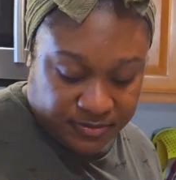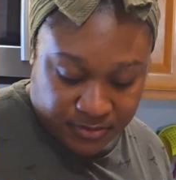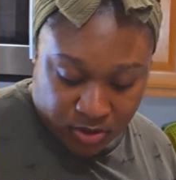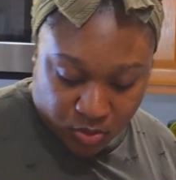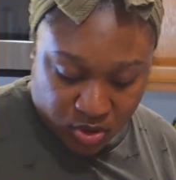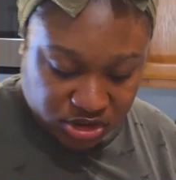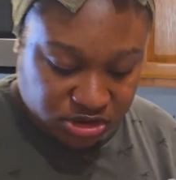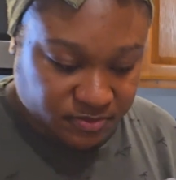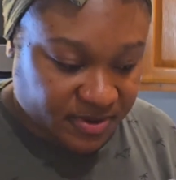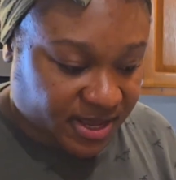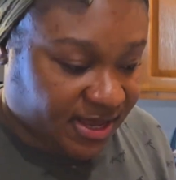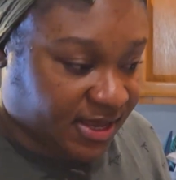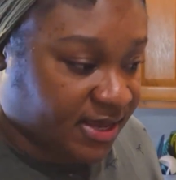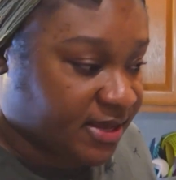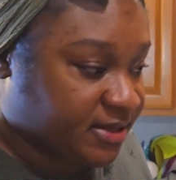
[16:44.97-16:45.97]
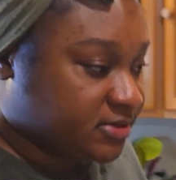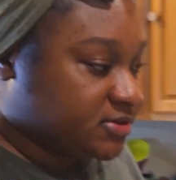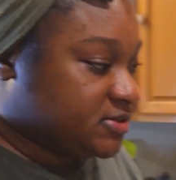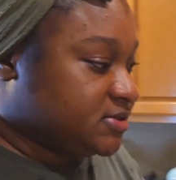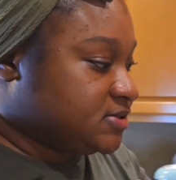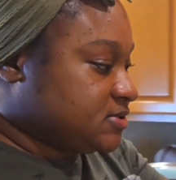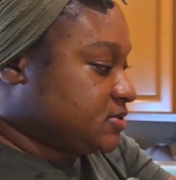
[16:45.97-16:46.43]
Let me wash my
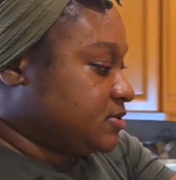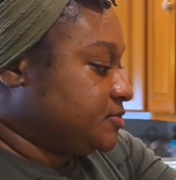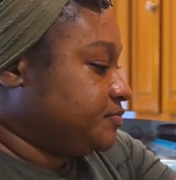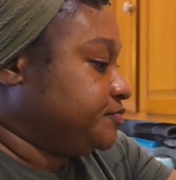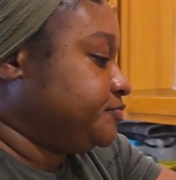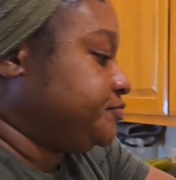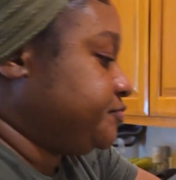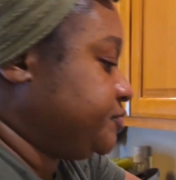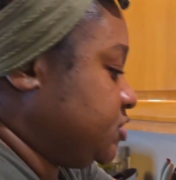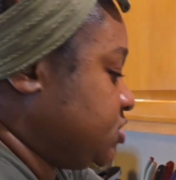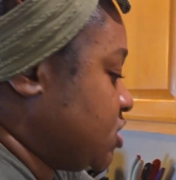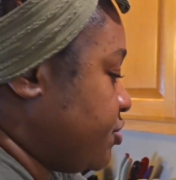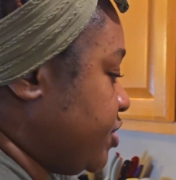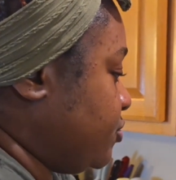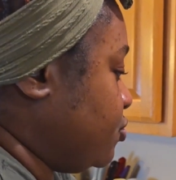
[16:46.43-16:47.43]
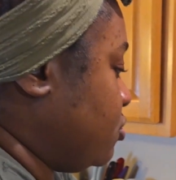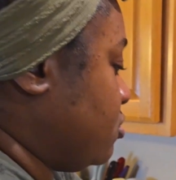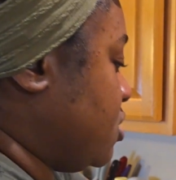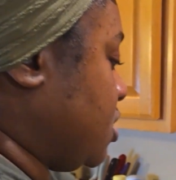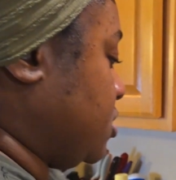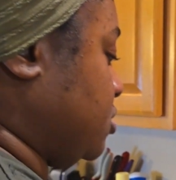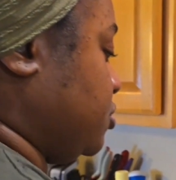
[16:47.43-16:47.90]
hands. Sorry,
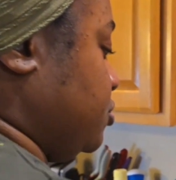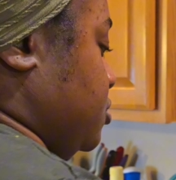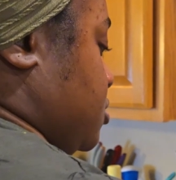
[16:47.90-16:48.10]
Nora.